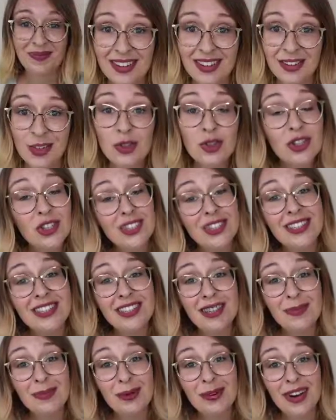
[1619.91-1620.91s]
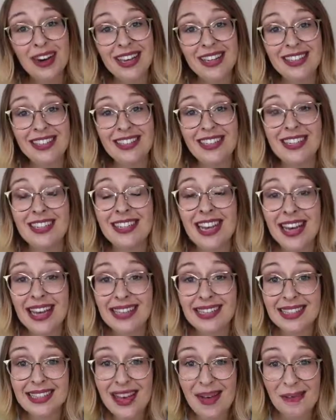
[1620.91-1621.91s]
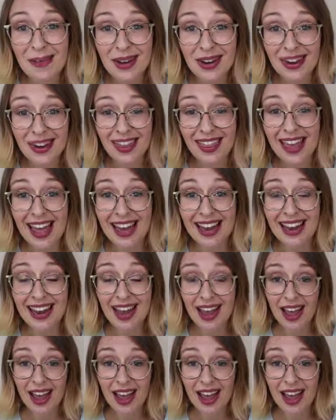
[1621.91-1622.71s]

So just to summarize today's seminar then,